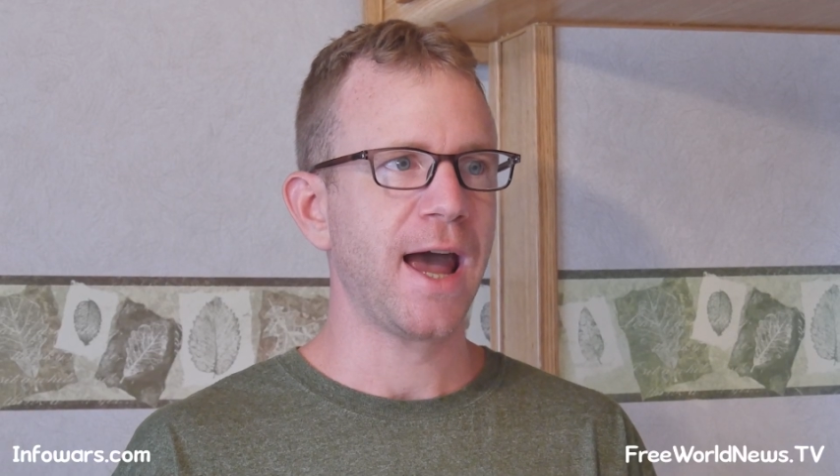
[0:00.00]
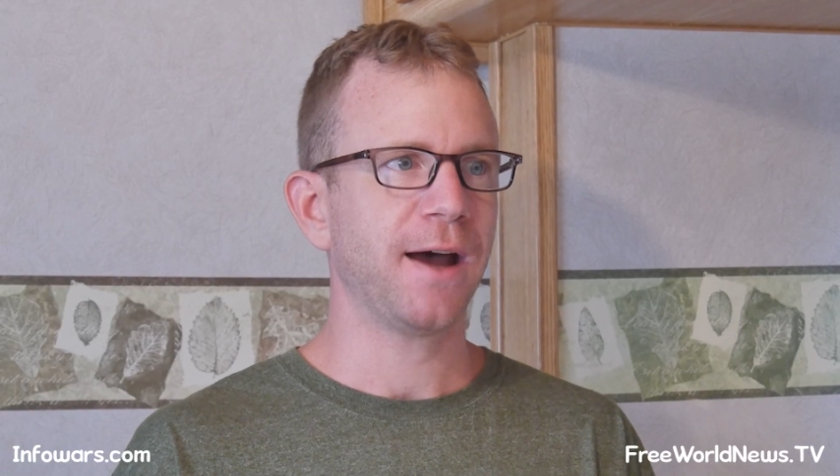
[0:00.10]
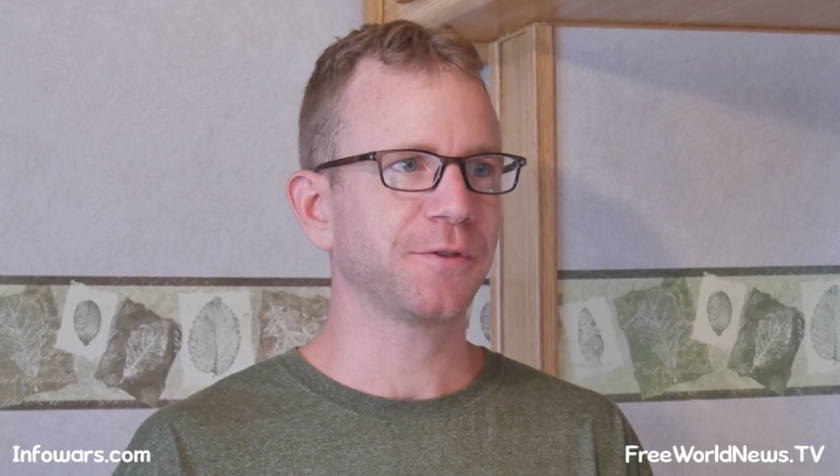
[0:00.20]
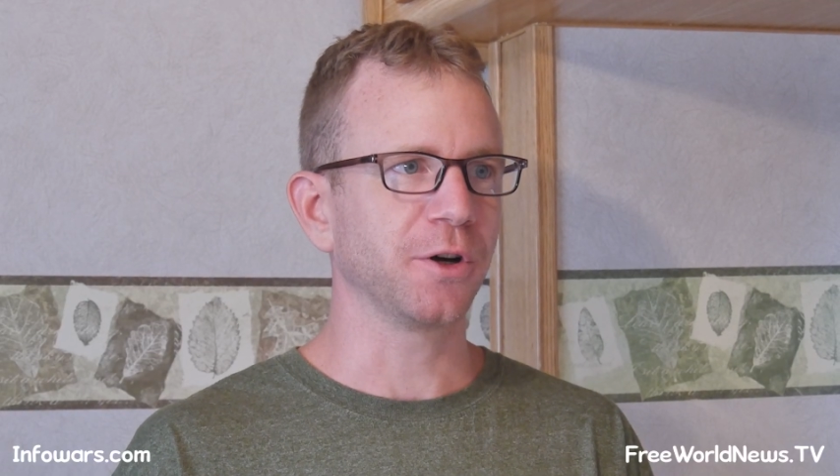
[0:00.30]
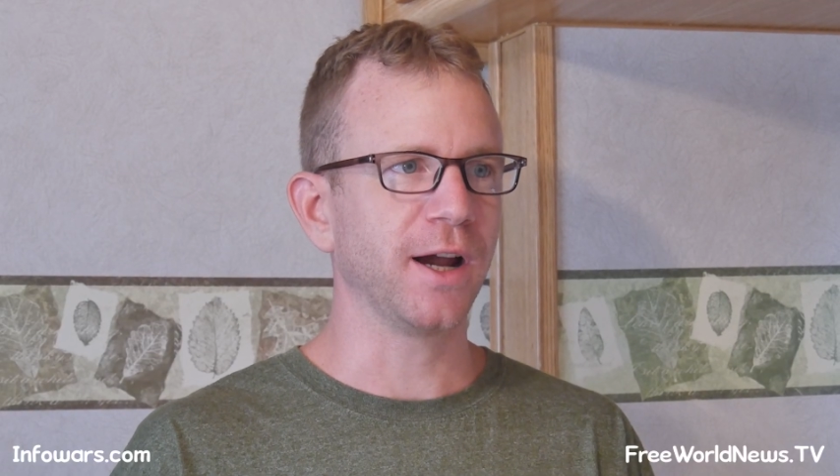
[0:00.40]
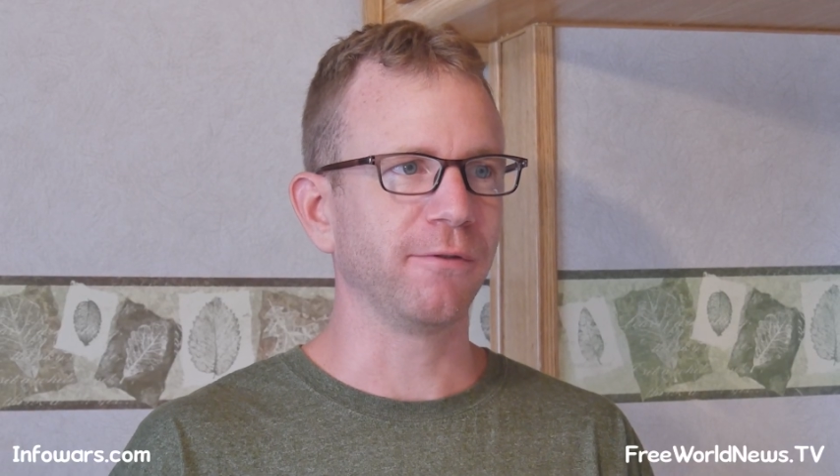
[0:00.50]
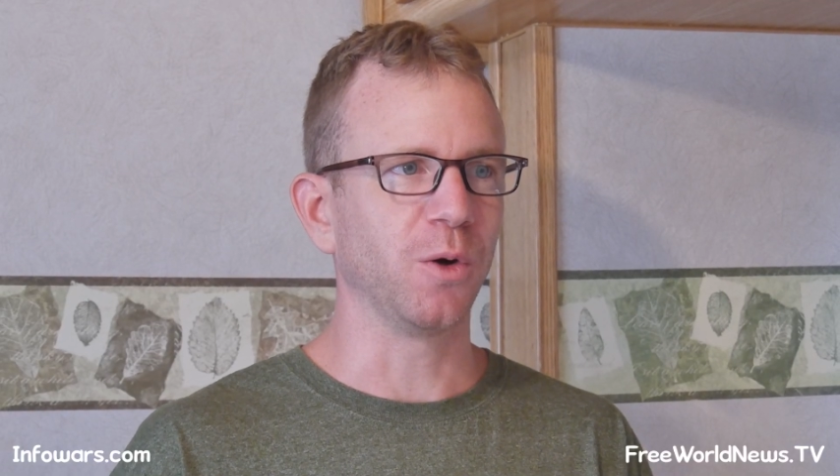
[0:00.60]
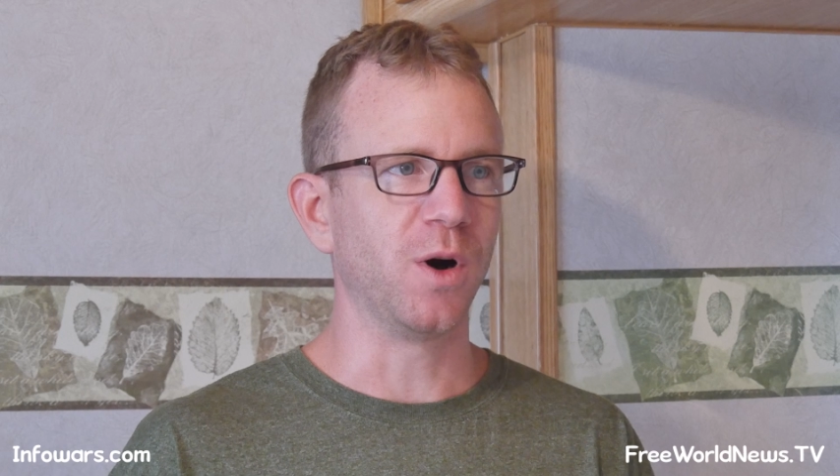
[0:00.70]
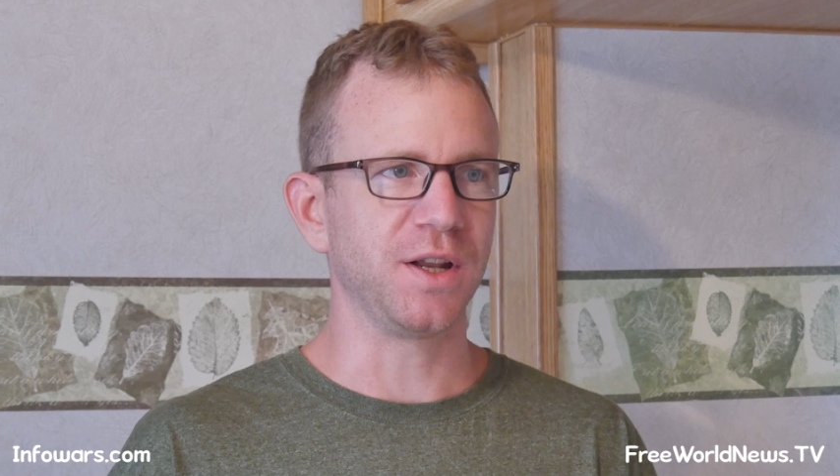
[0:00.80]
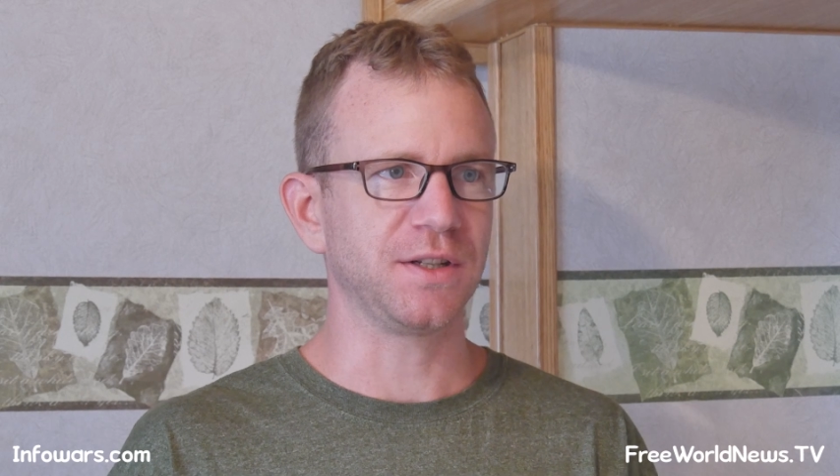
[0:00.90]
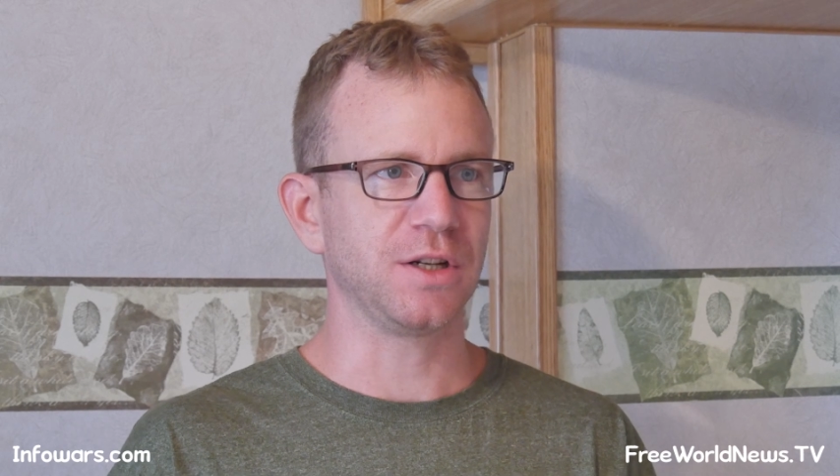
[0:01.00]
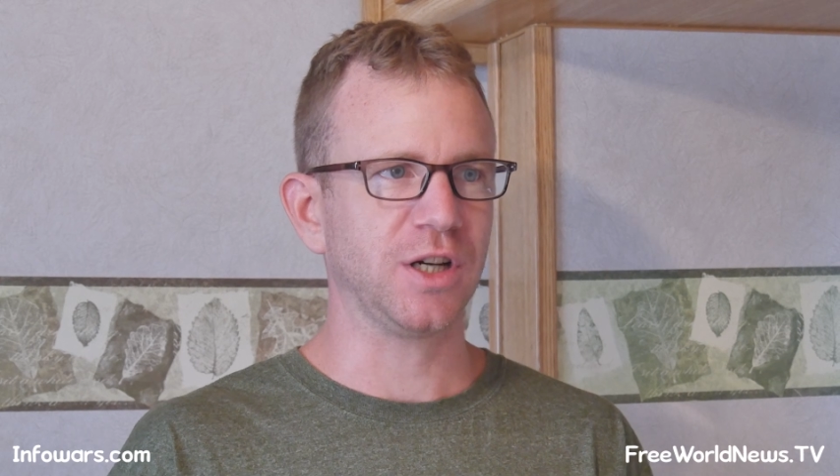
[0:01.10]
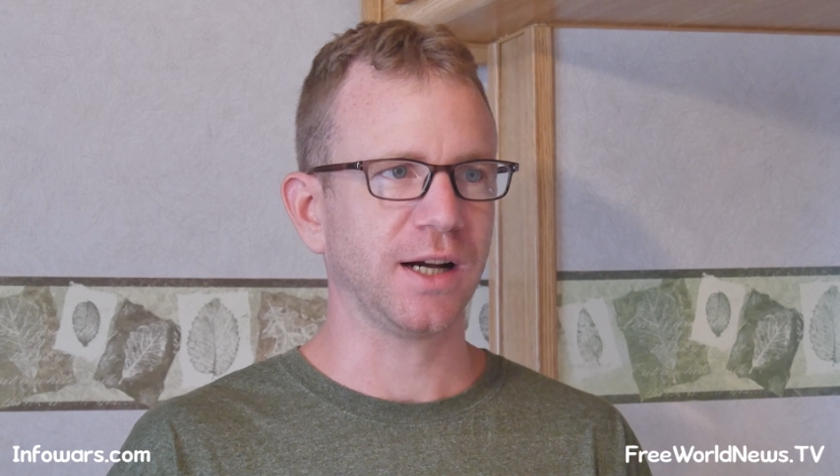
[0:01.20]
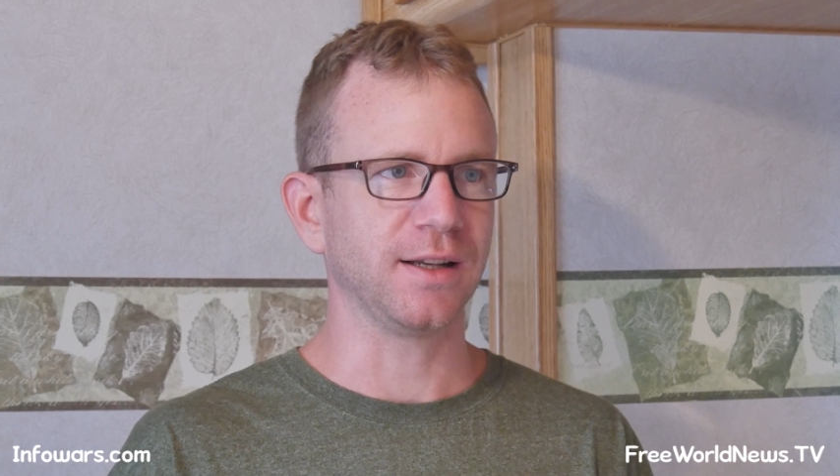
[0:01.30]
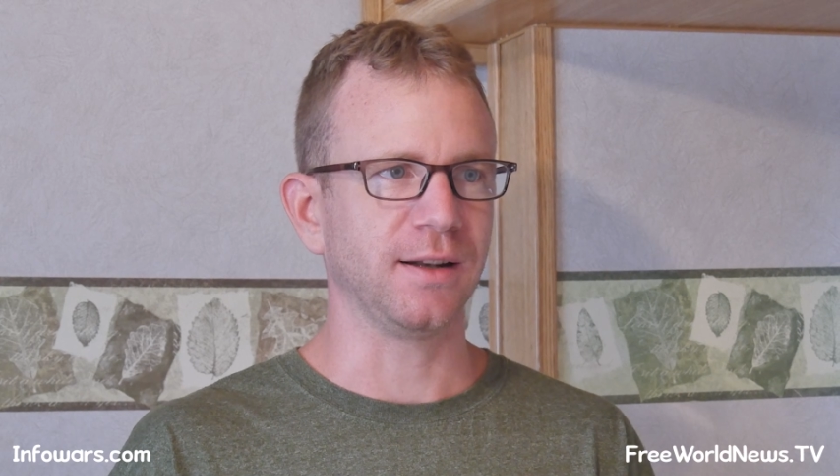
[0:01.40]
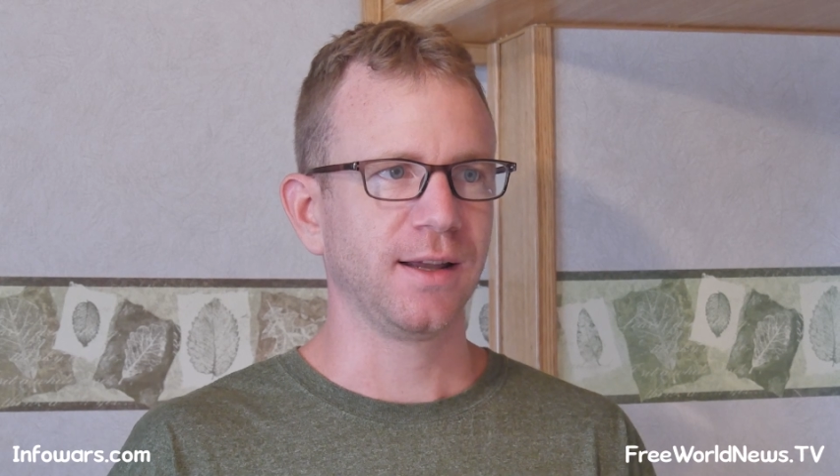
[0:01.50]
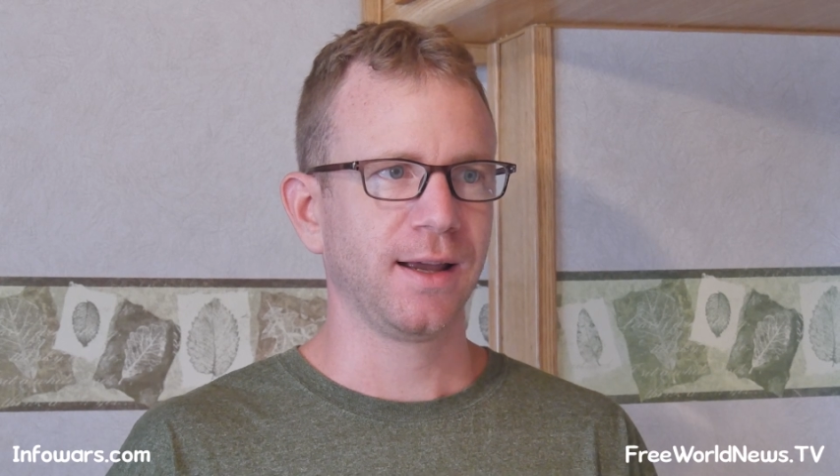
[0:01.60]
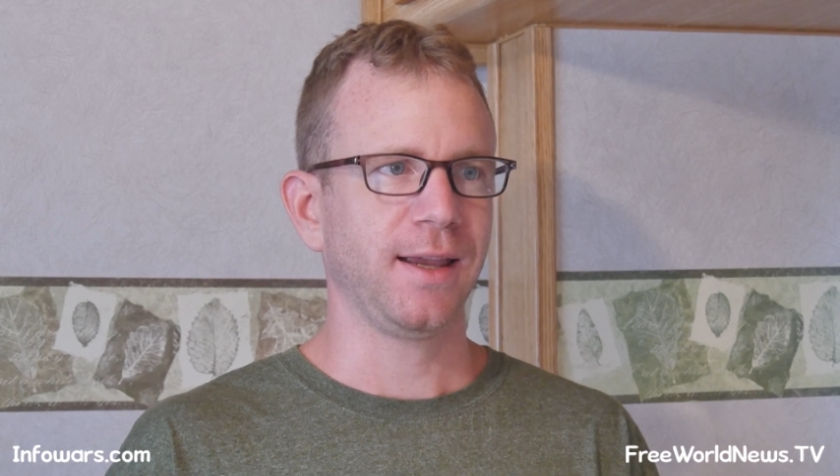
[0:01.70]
after everyone is injected.